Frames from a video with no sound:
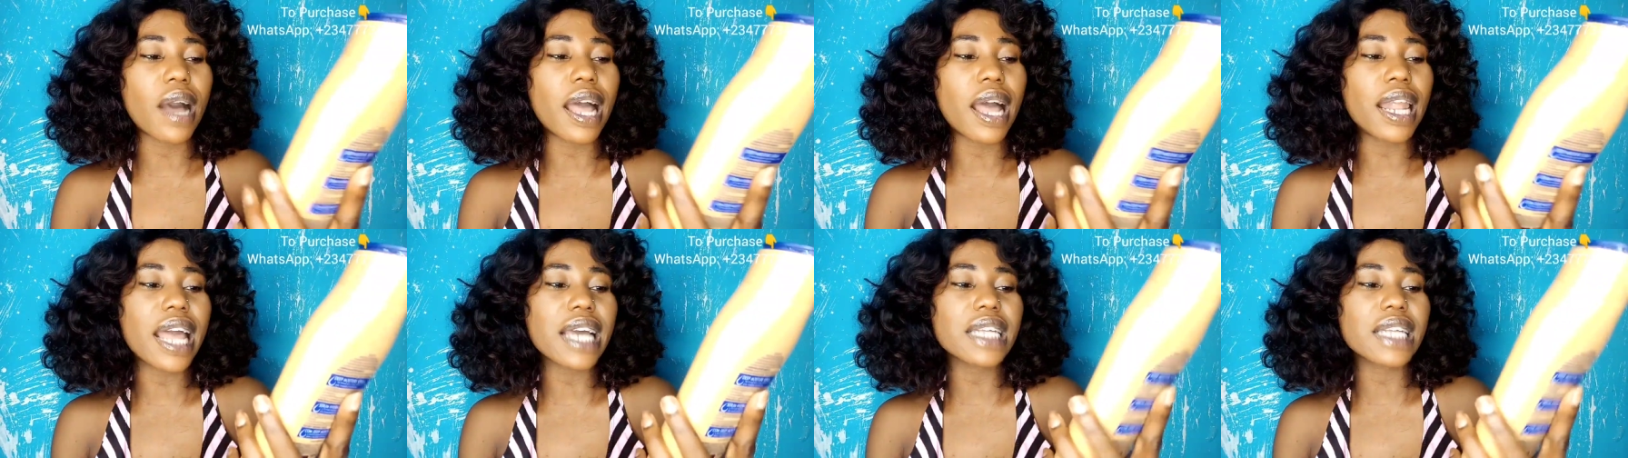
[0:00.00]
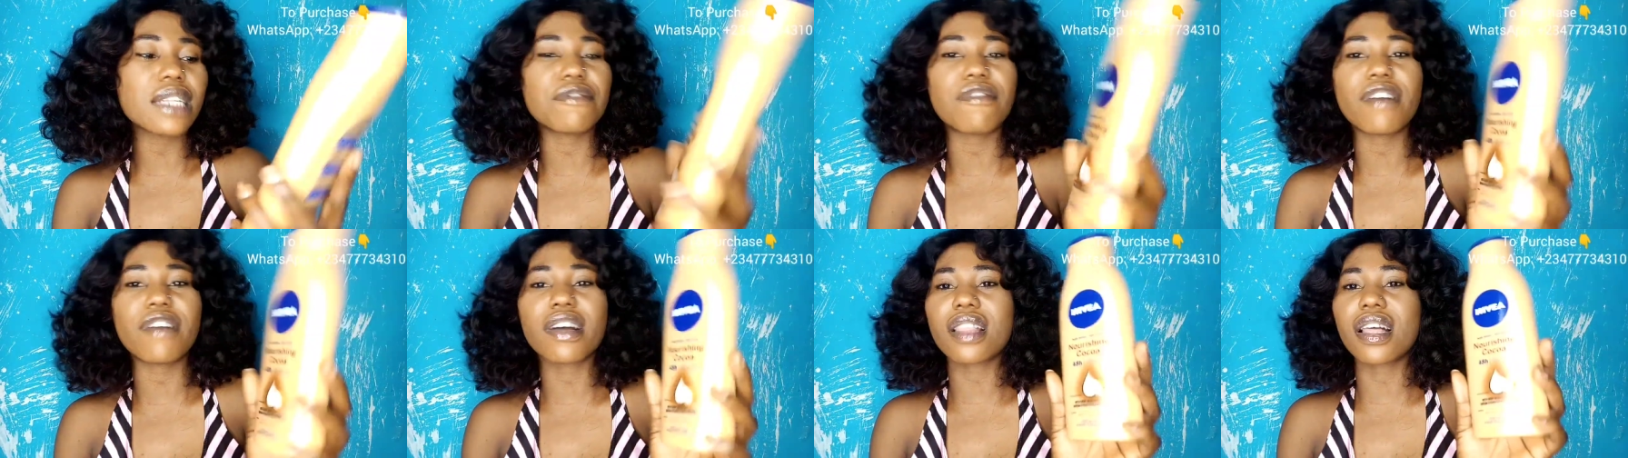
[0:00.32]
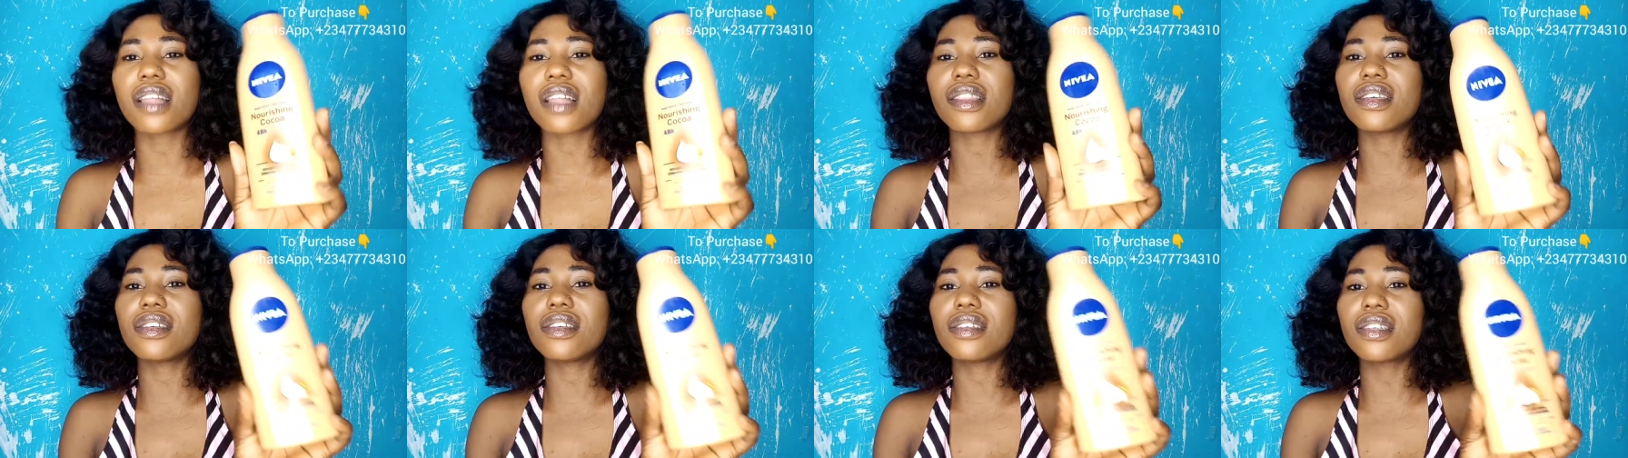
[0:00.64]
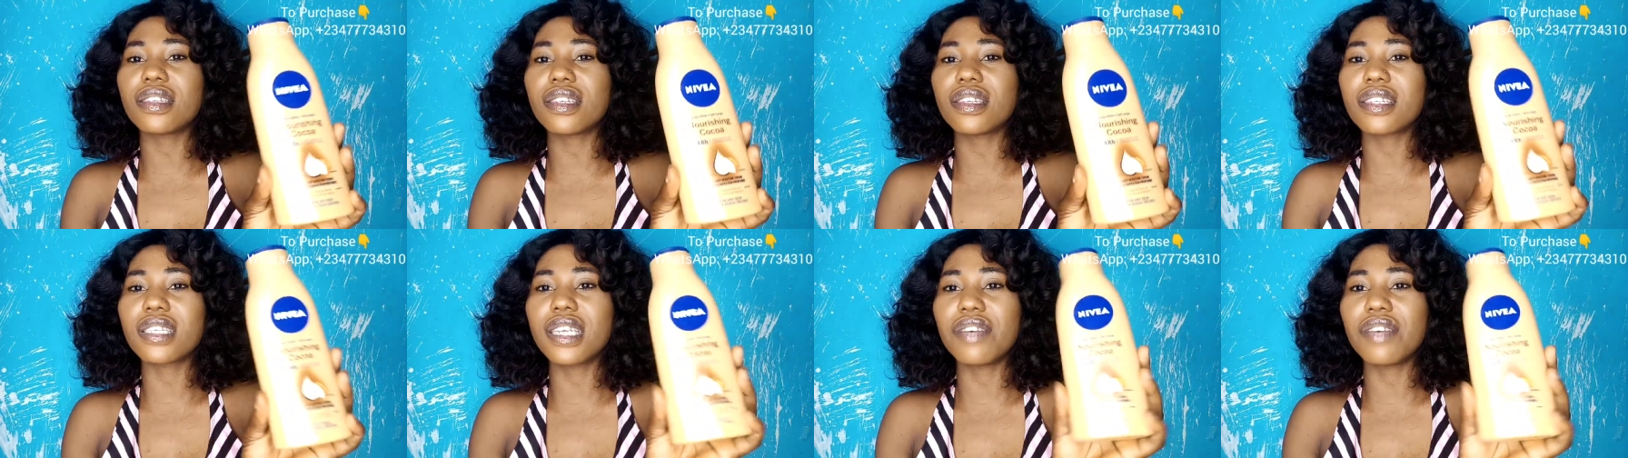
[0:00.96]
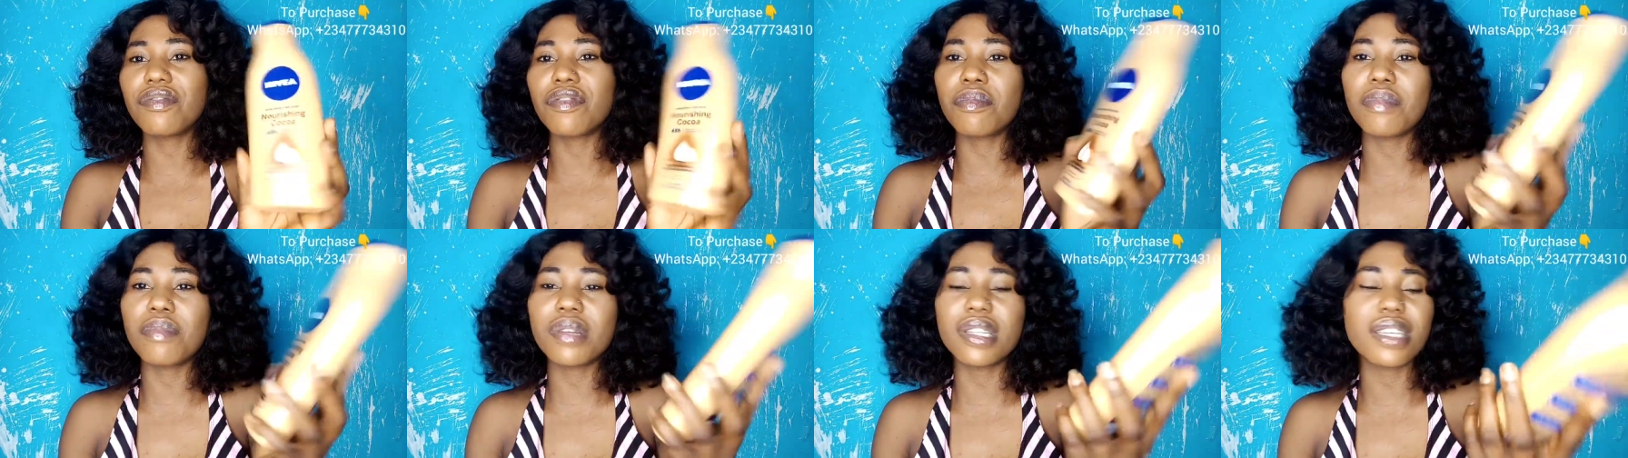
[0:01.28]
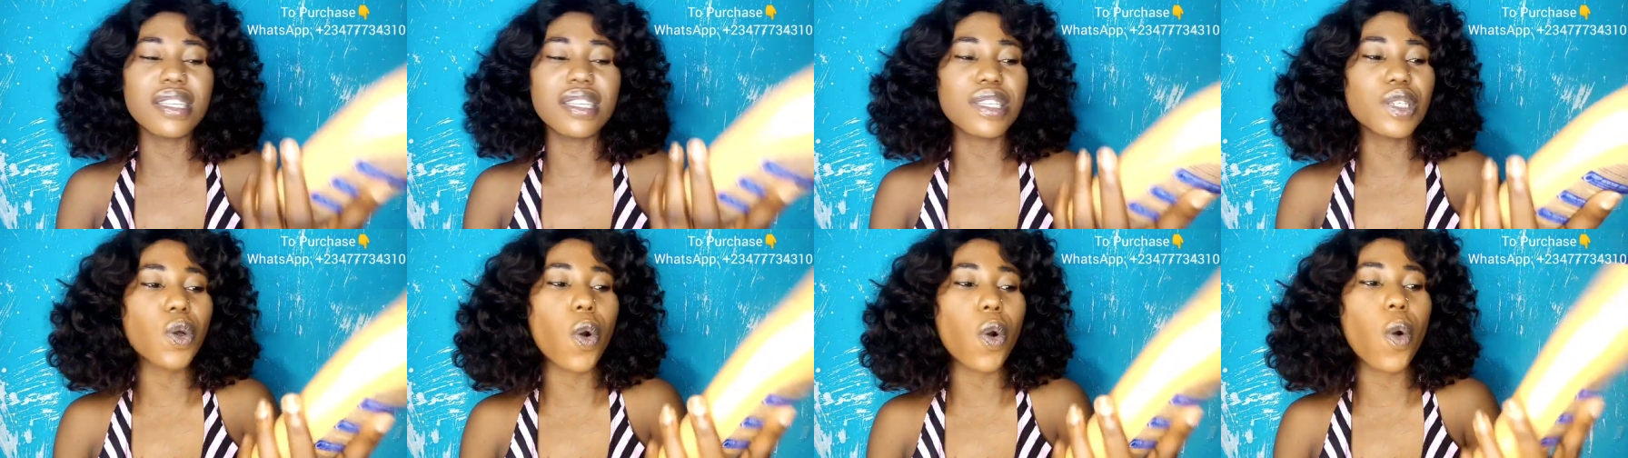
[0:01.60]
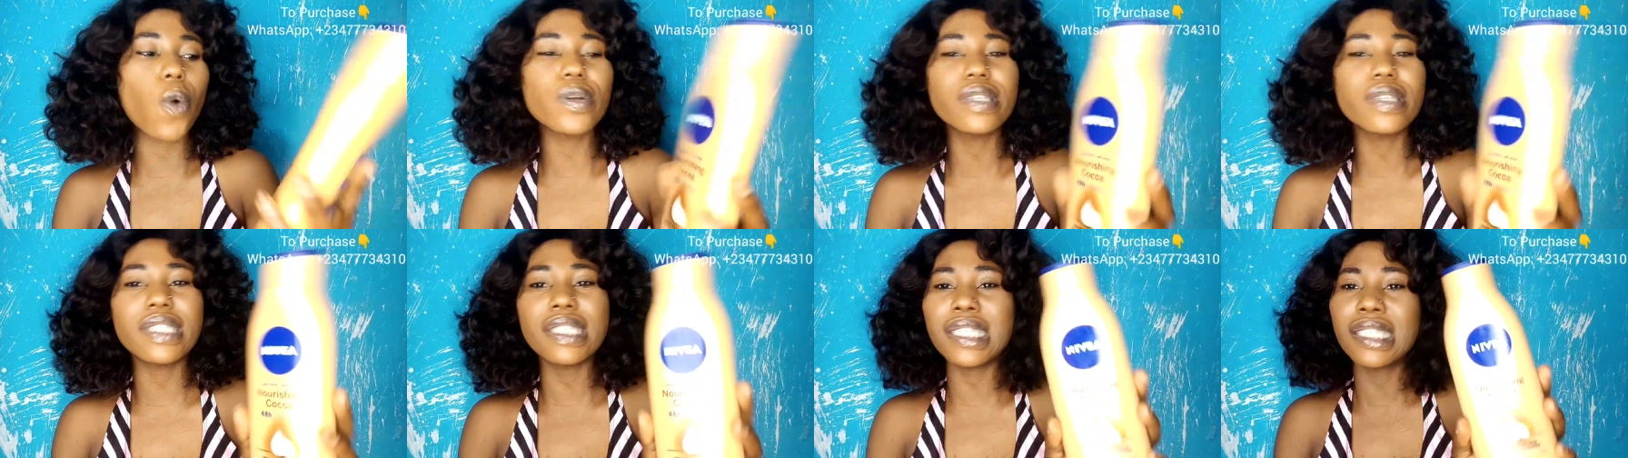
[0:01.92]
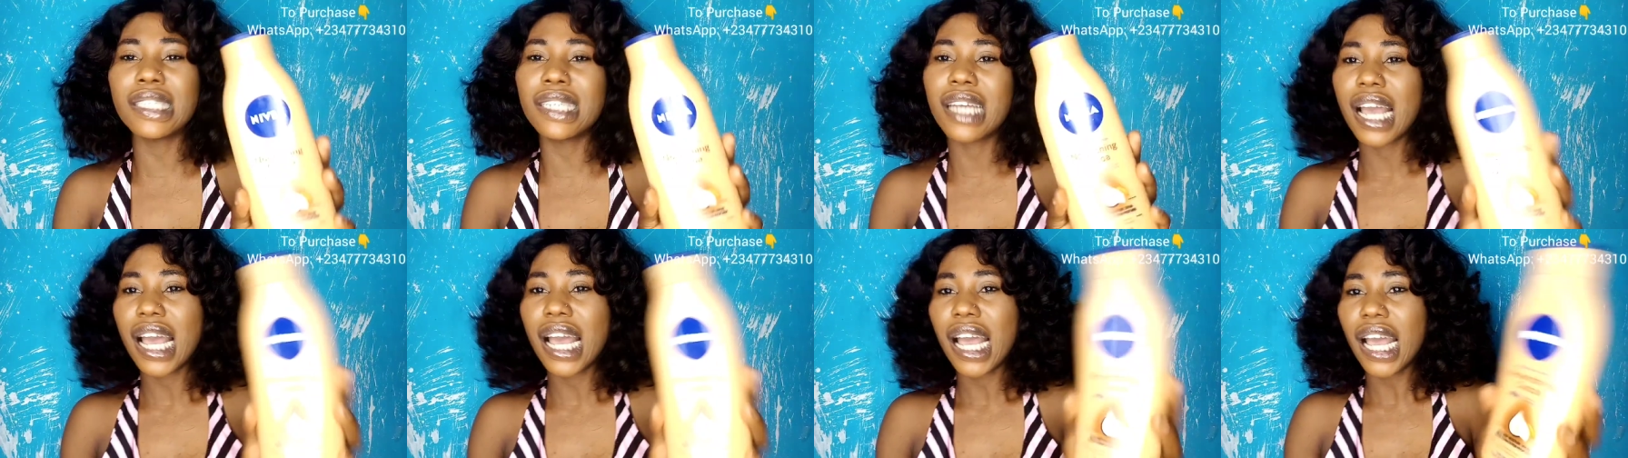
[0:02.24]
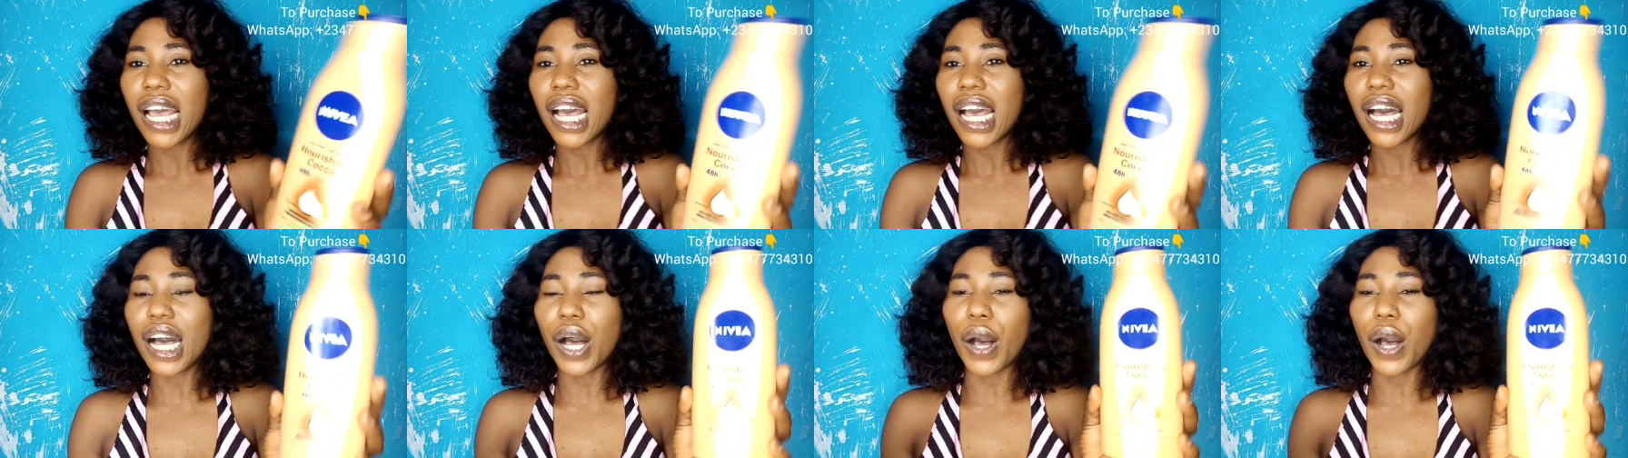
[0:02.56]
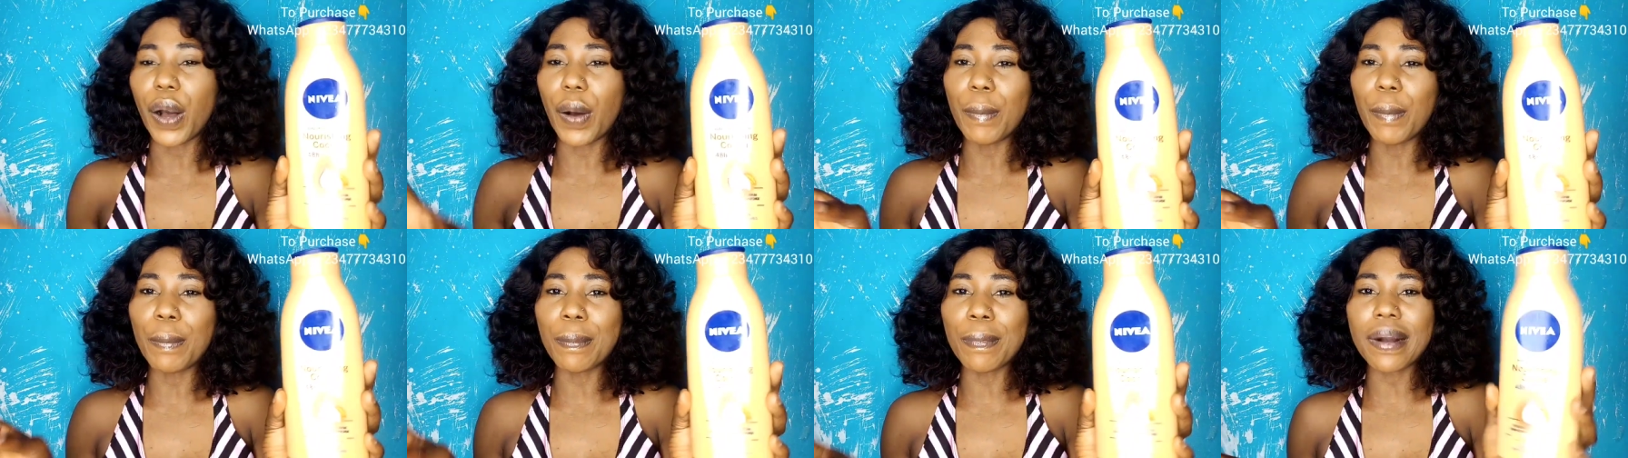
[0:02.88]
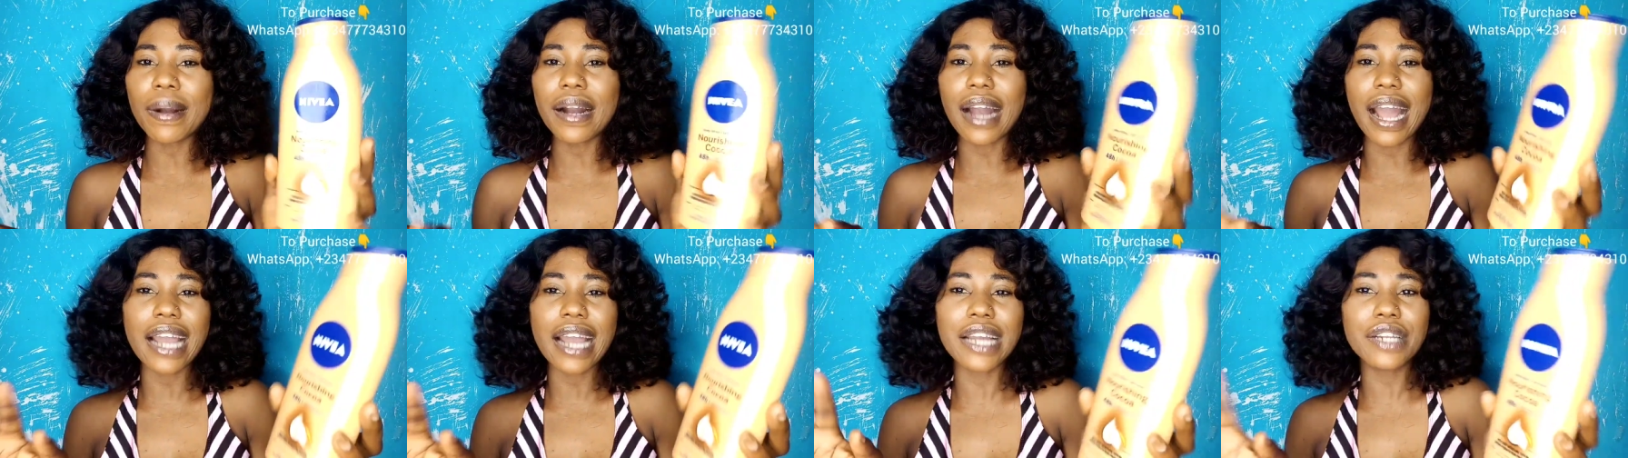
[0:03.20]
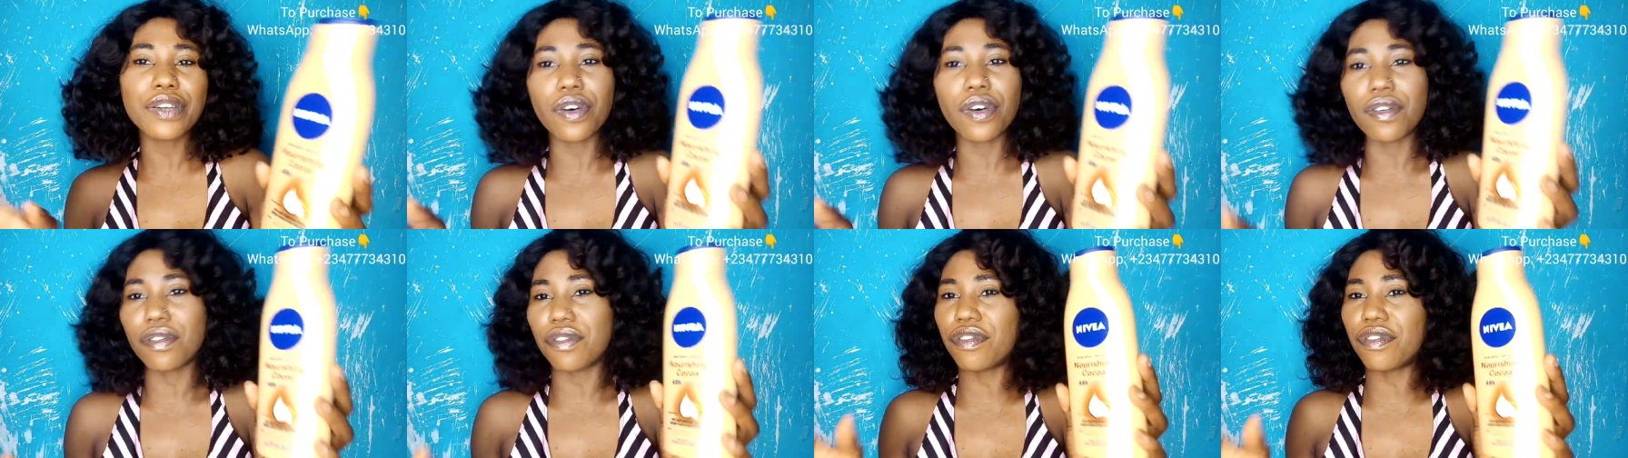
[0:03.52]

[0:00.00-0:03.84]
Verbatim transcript: I like the fact that this is giving me this golden kind of